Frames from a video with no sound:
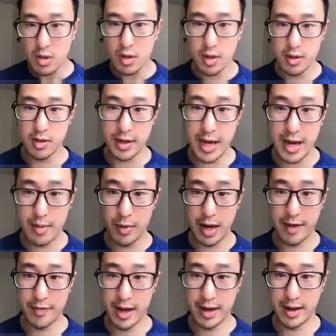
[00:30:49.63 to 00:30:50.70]
So again, we
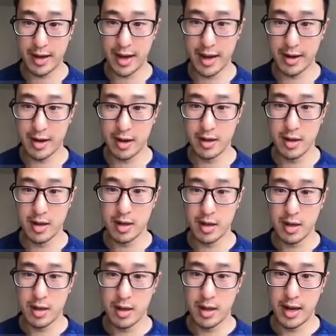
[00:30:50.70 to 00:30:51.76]
have that
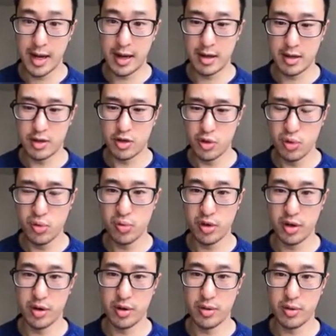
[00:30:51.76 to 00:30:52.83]
header 2, you
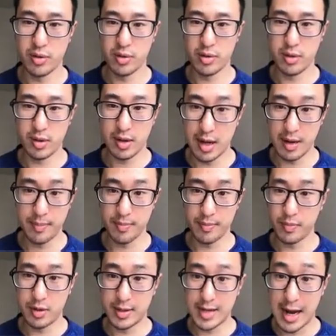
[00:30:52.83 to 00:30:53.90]
know,
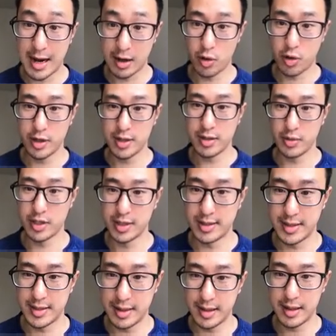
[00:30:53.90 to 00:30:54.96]
target audience, which is
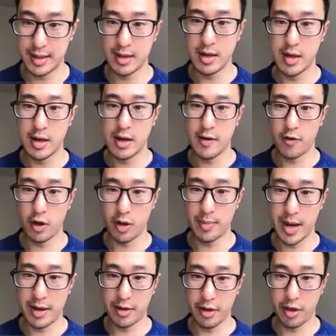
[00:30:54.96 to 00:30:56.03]
Sydney, followed by
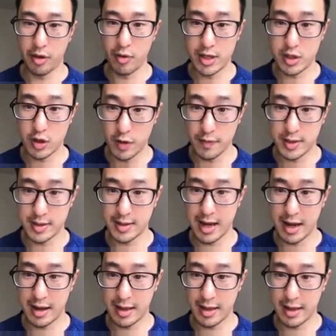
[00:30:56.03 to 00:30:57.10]
the 3 services
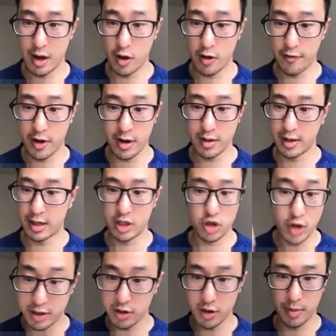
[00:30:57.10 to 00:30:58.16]
they offer, like
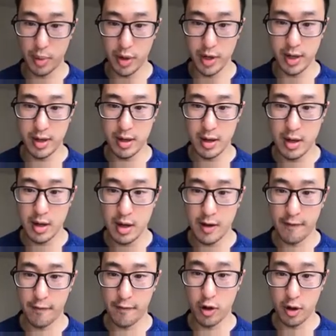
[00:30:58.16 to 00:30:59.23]
straight to the point,
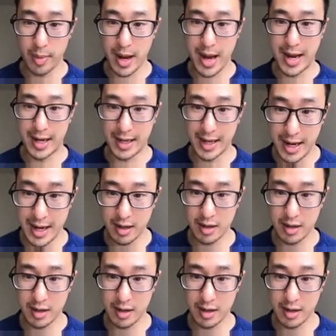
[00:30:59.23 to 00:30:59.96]
followed by, again,